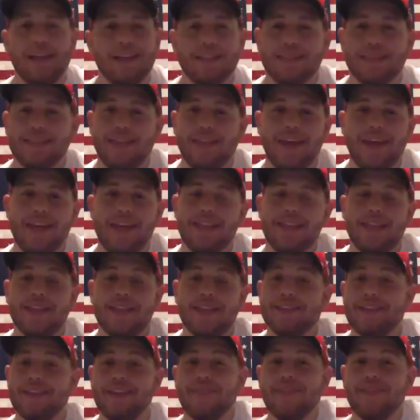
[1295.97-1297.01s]

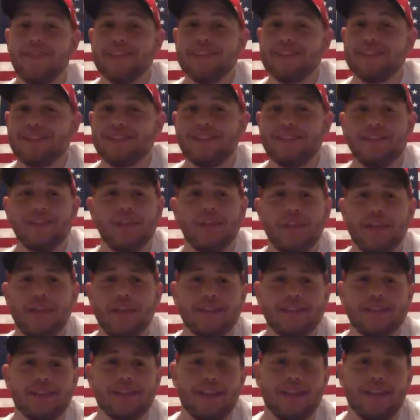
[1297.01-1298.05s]
that defense still
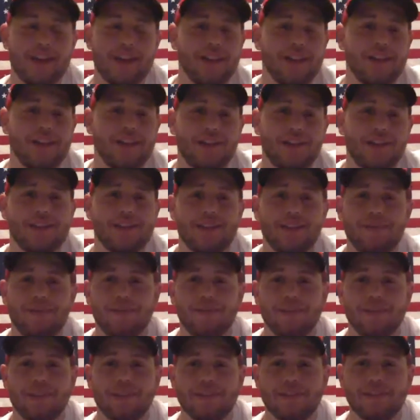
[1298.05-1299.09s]
isn't an elite
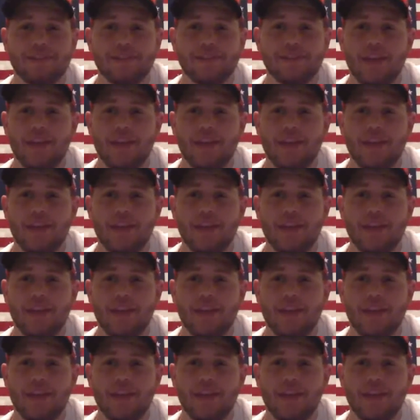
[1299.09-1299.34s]
defense.